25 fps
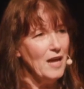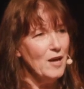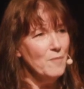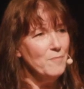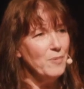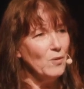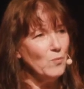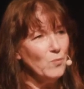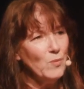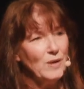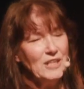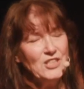
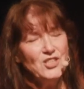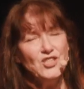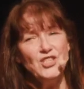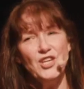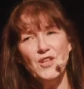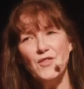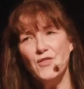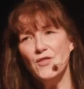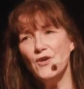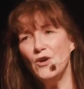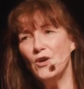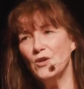But what she
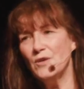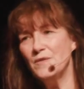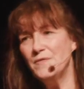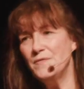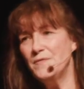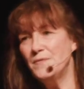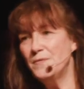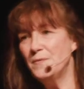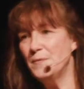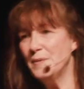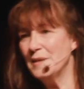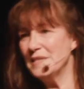thought
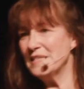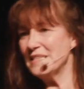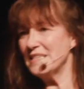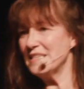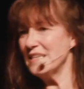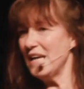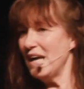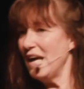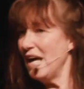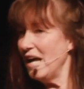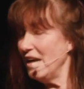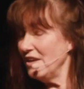was,
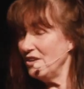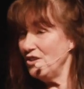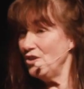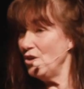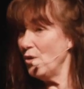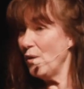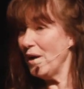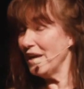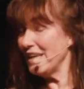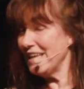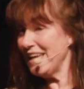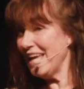
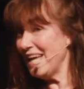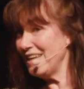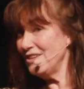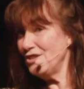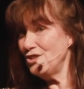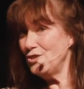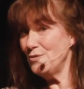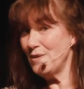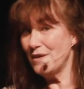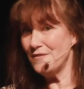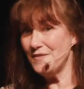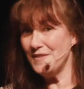I can't
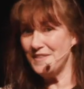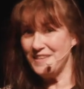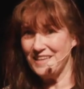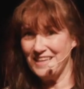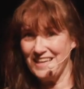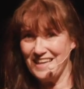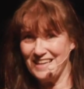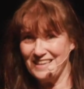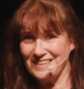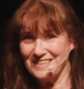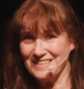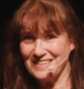do
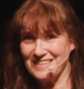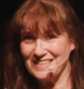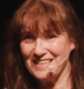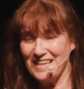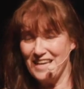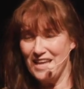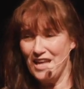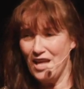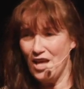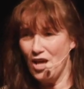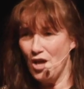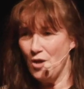everything else,
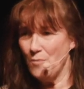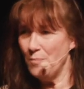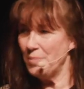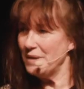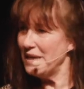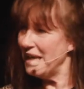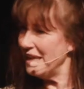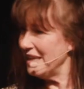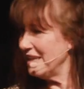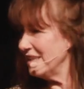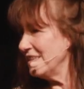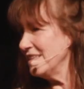but
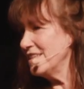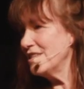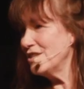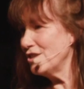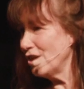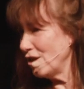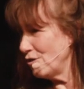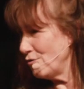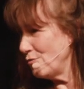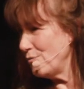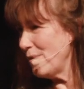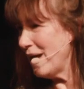I can
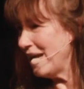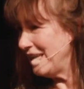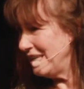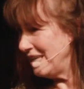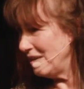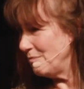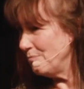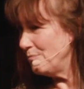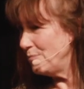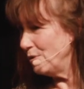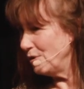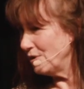start
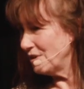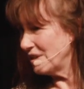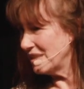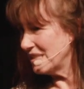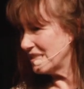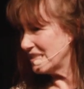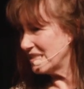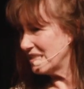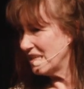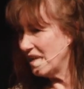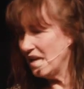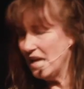writing
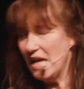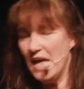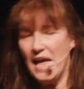books.